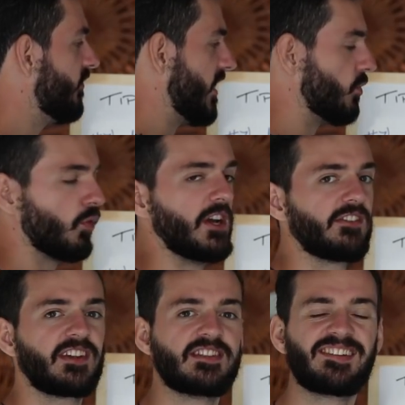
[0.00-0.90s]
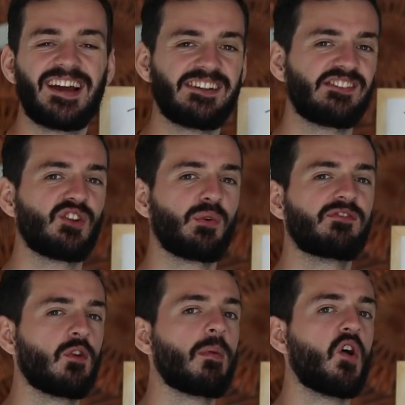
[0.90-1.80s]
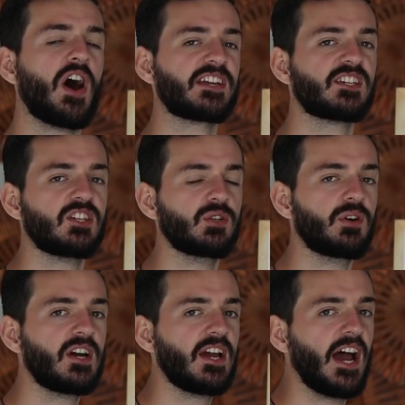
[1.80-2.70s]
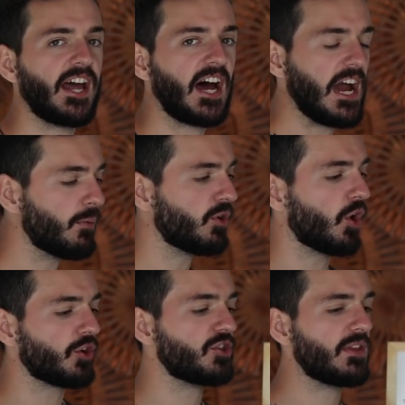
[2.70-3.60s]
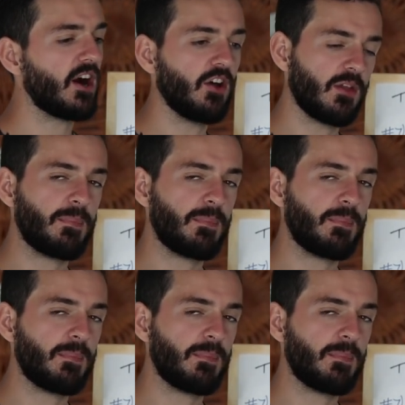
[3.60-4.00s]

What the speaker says: take risk. And this has to do with football IQ. And I would argue that on